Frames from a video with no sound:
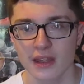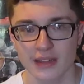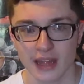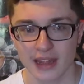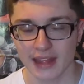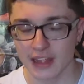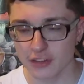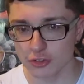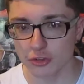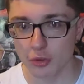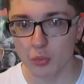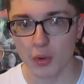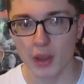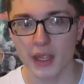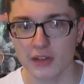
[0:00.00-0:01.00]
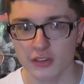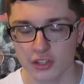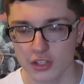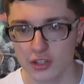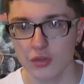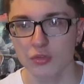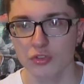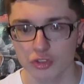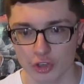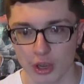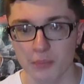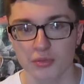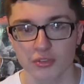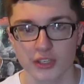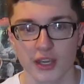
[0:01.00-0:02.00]
Now that's the way to use
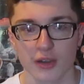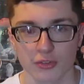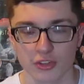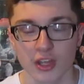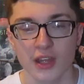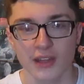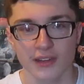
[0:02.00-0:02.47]
jump scares.